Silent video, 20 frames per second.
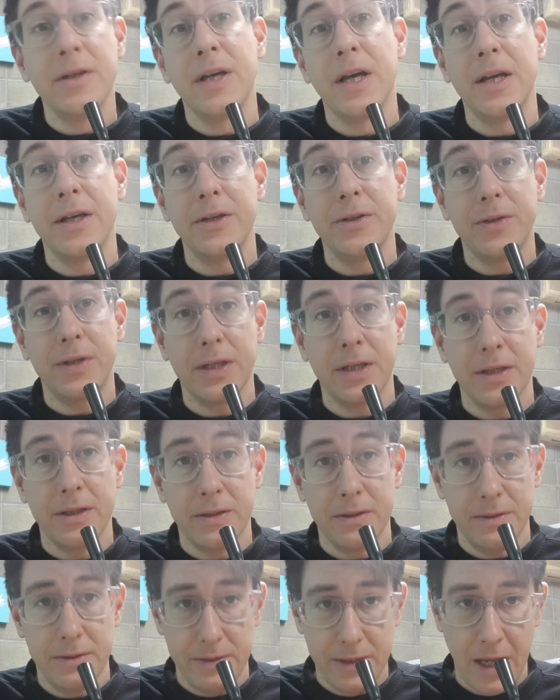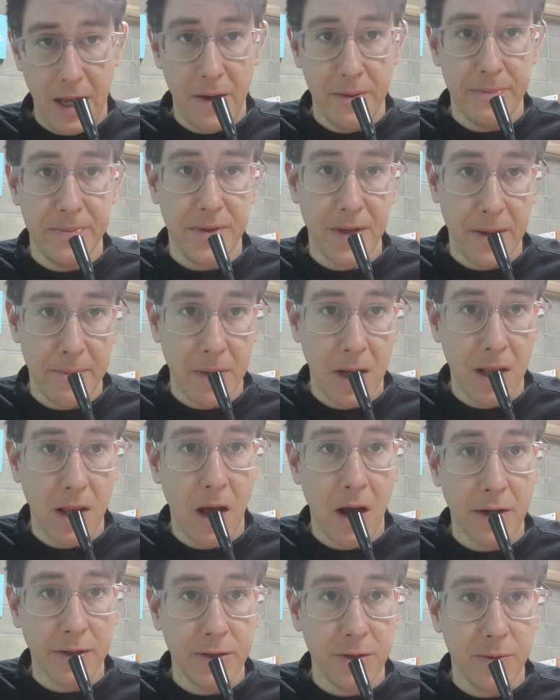and you can help them
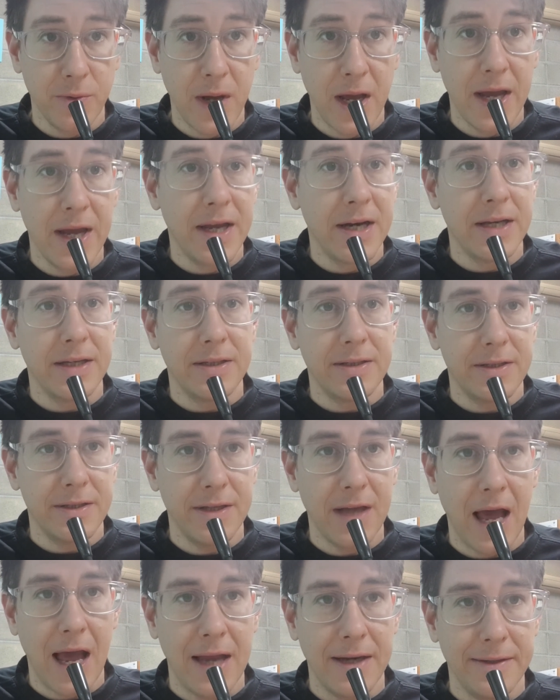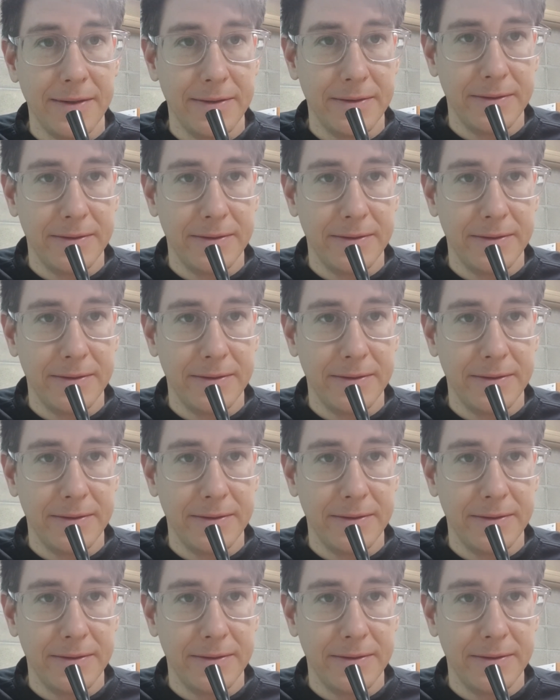along the way, and it's not